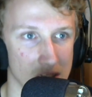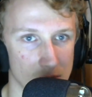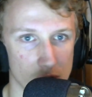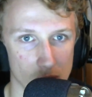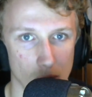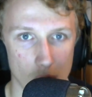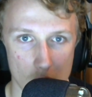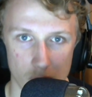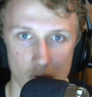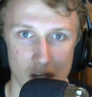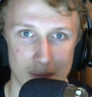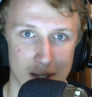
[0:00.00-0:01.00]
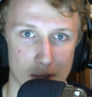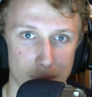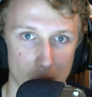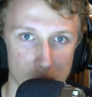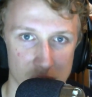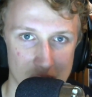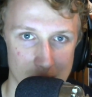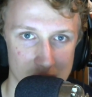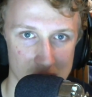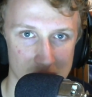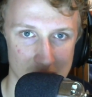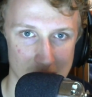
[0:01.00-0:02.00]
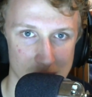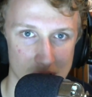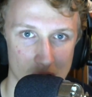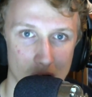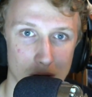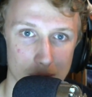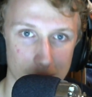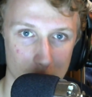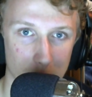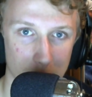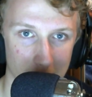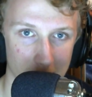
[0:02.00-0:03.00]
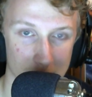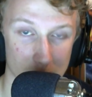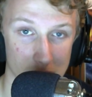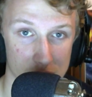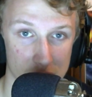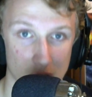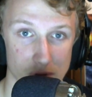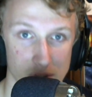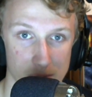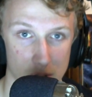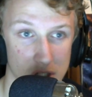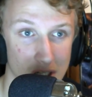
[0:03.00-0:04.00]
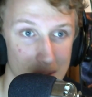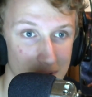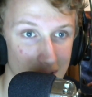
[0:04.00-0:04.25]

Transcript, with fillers: which will really make a bold statement to the teams that are flopping, as well as Chelsea pushing up there.